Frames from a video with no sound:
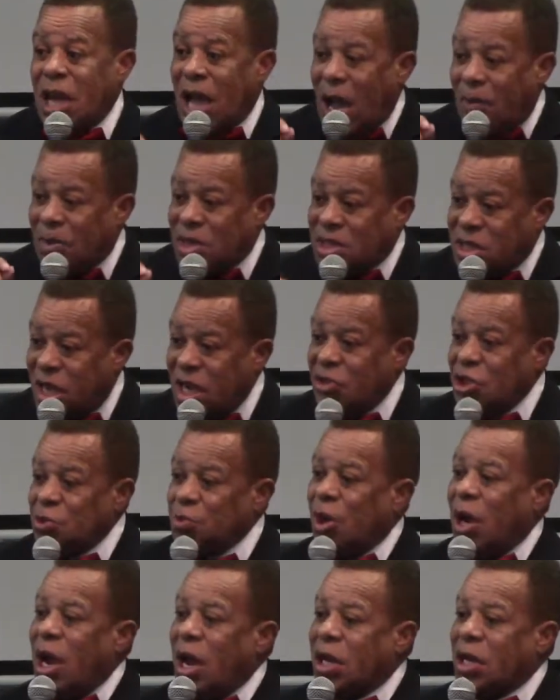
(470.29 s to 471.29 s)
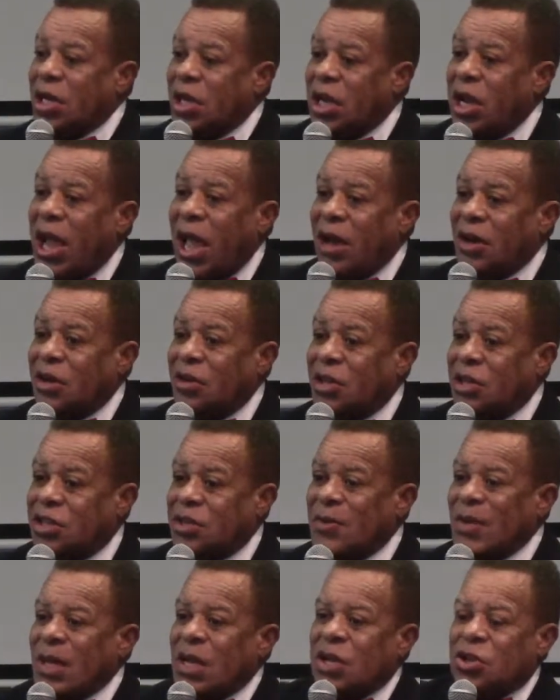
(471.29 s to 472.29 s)
I'm going to tell you how to get a handle on
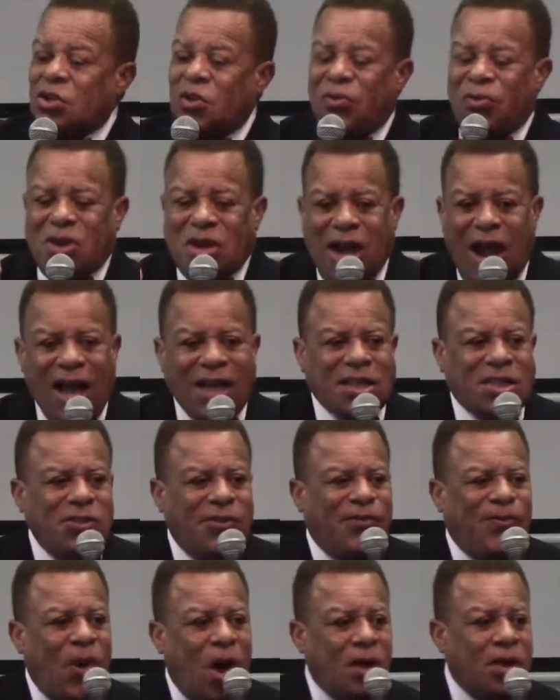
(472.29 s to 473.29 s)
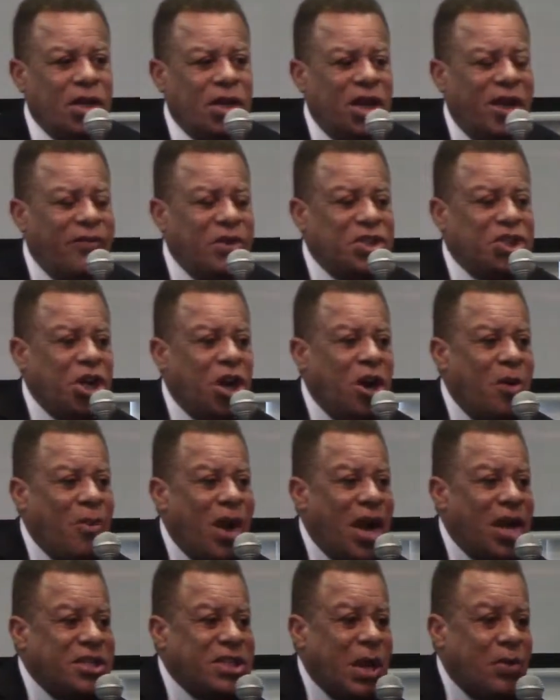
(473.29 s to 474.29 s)
this. You've got to fall in love with
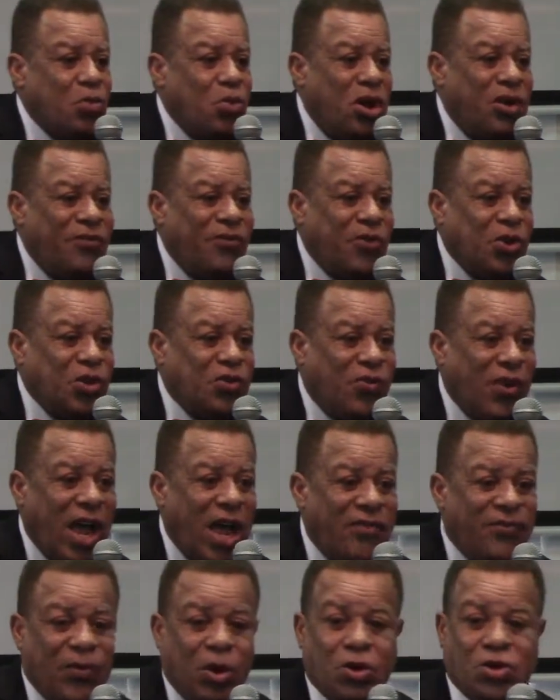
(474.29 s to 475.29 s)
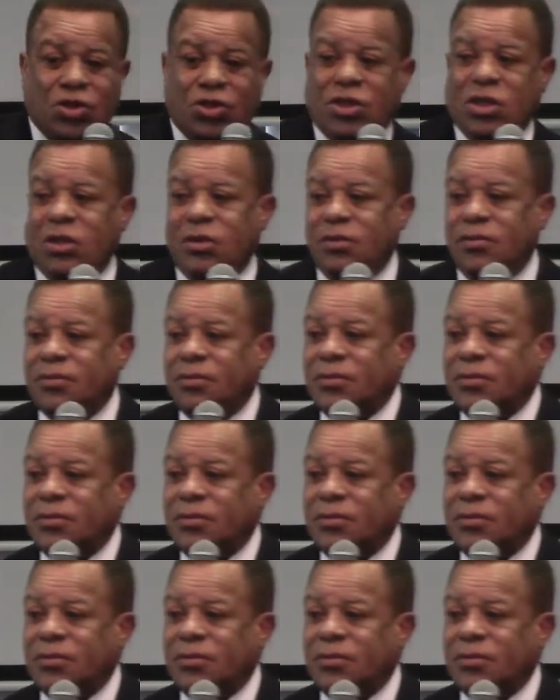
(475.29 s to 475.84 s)
Jeremiah chapter 1 verse 5 first.